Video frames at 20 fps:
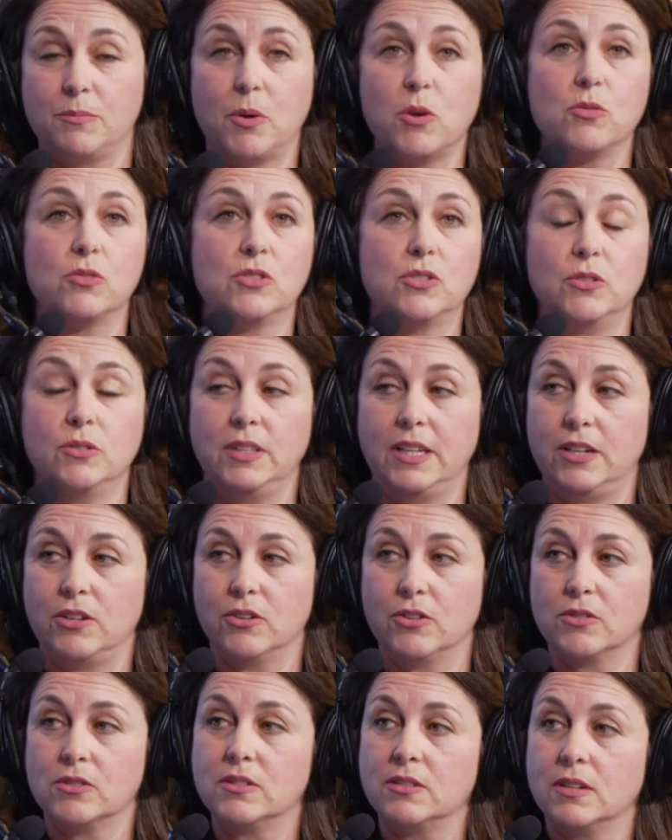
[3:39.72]
opposed to
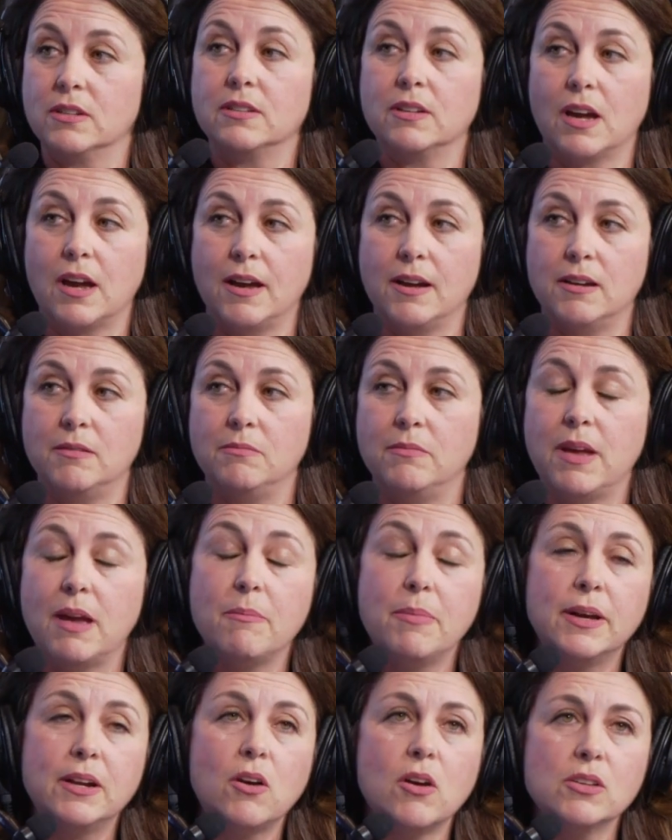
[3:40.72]
leaders.
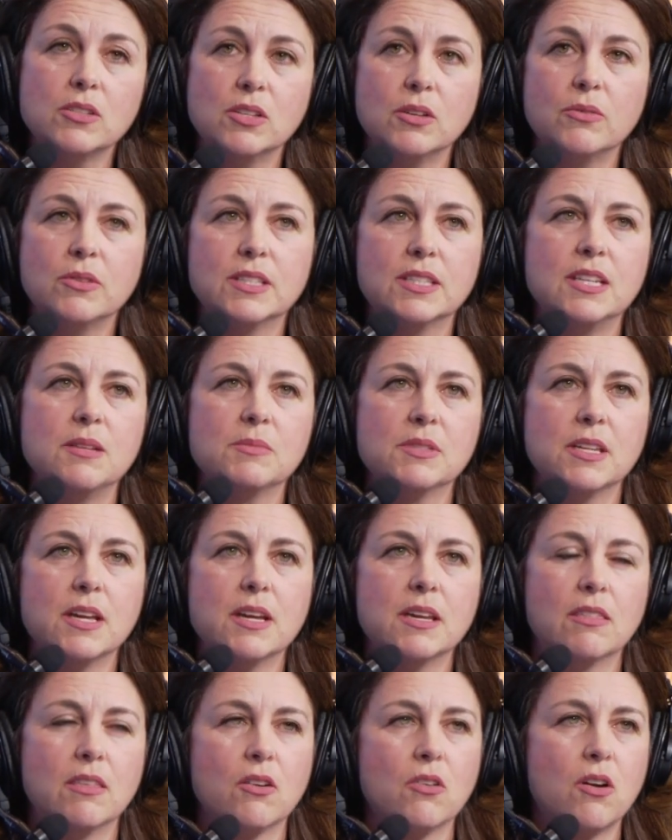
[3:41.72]
But also, it seems
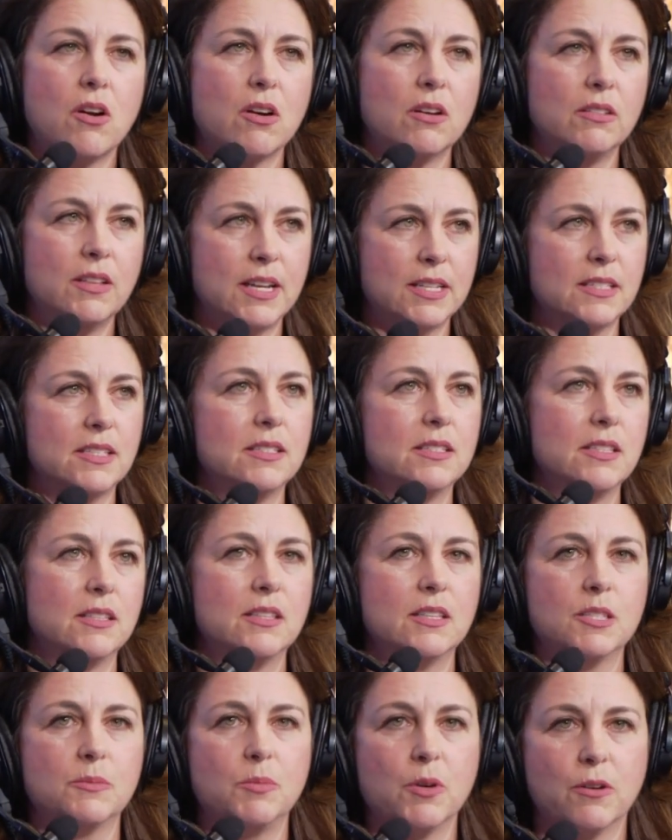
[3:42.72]
like there are lessons in
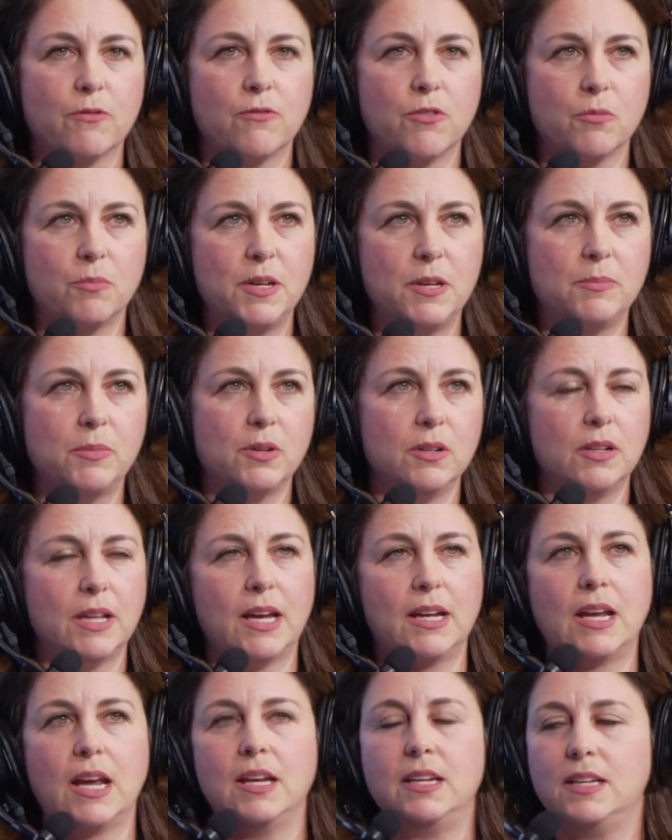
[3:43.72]
this book for people
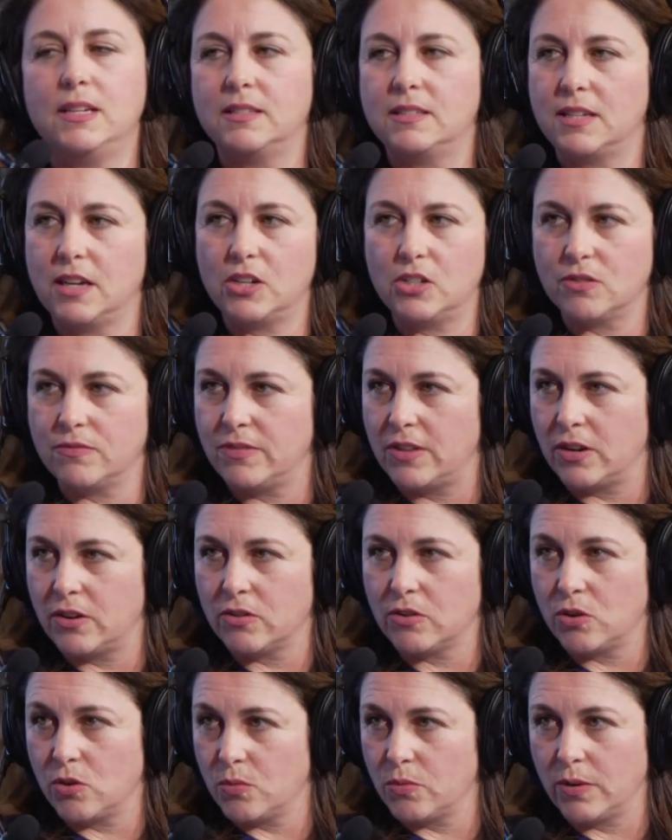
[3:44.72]
at any stage of
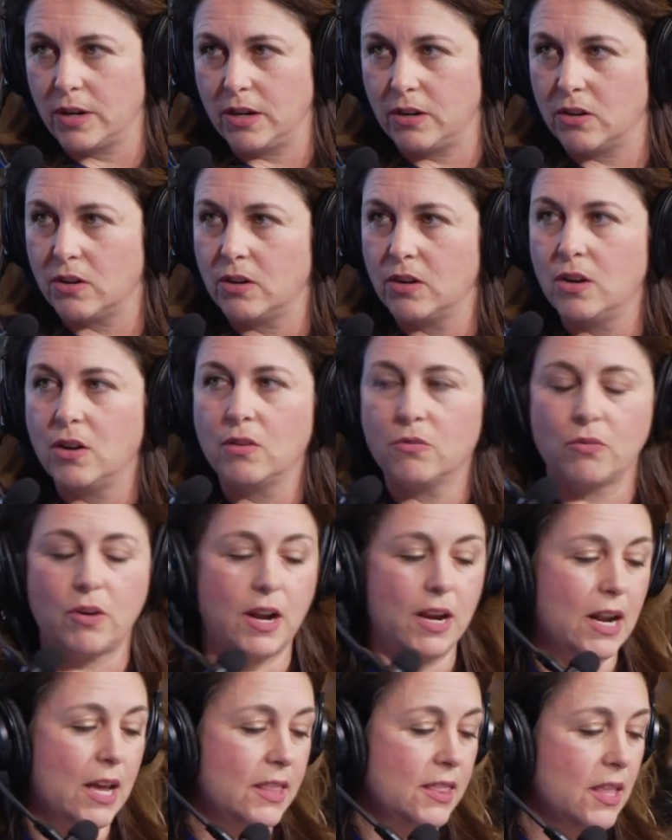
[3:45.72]
their career,
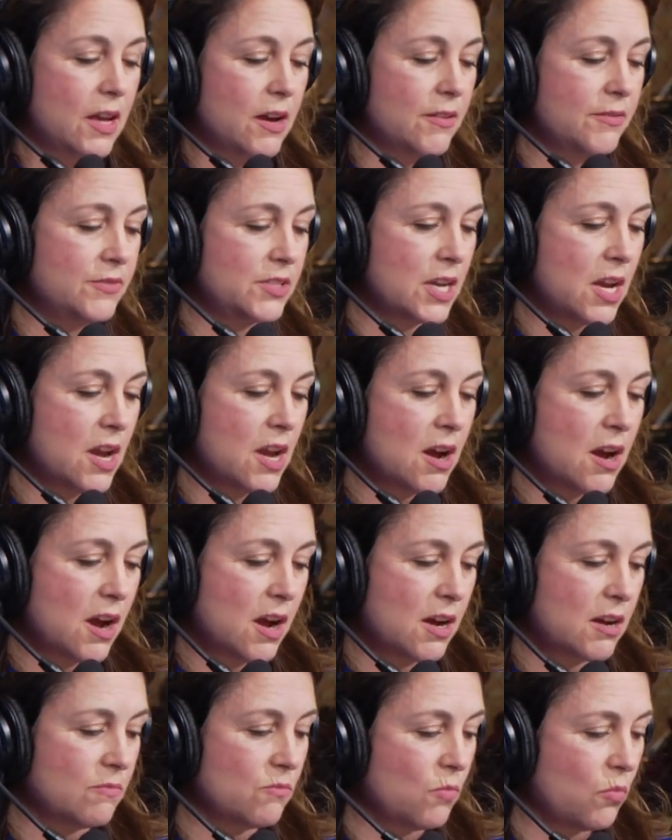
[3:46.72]
right? I loved
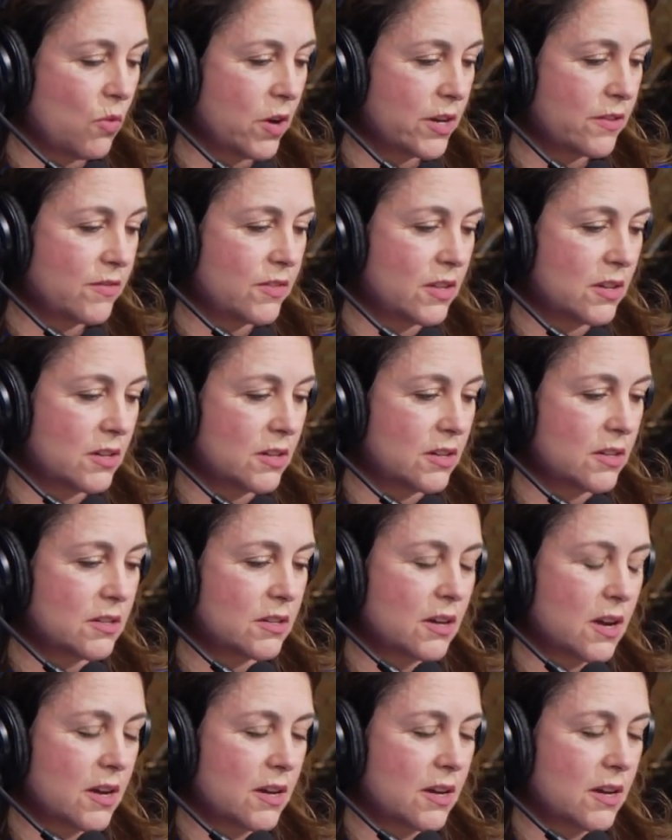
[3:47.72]
one of the